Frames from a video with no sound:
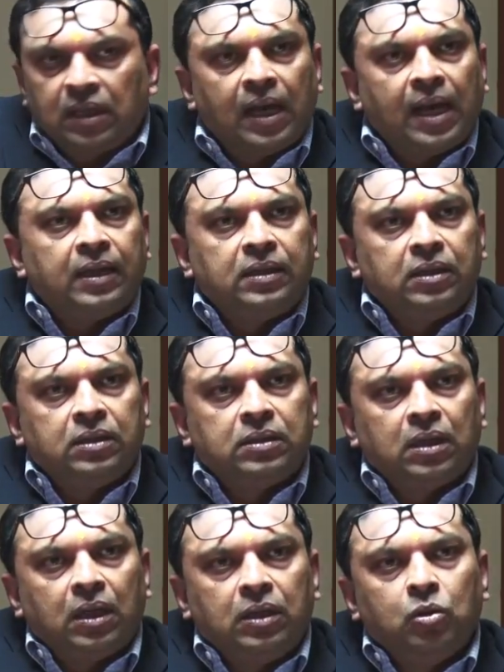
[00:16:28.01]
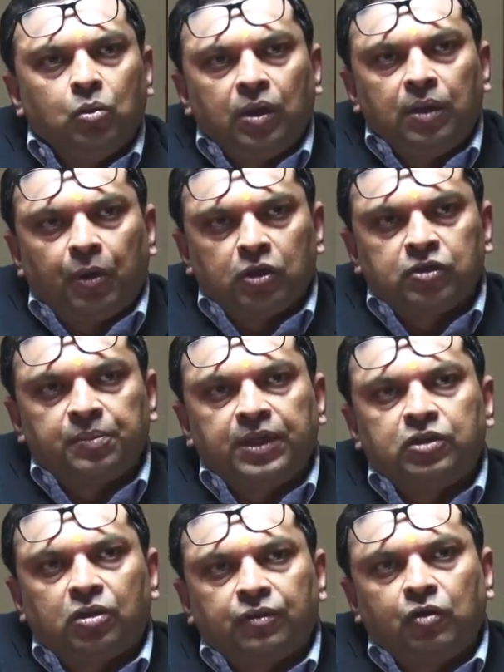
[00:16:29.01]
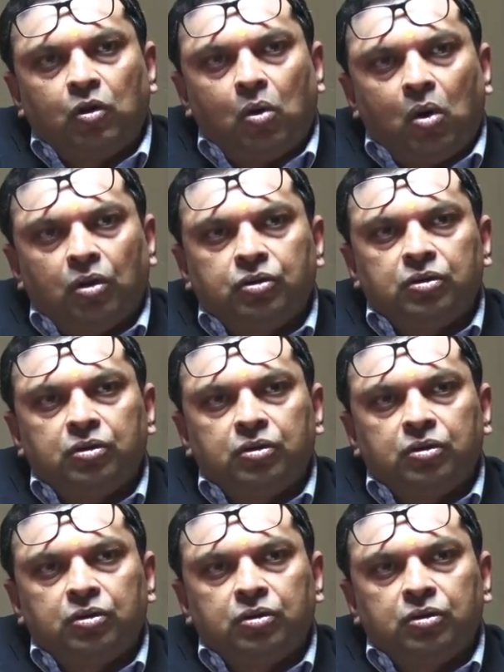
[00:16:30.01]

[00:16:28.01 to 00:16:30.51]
and you will possibly sort of go on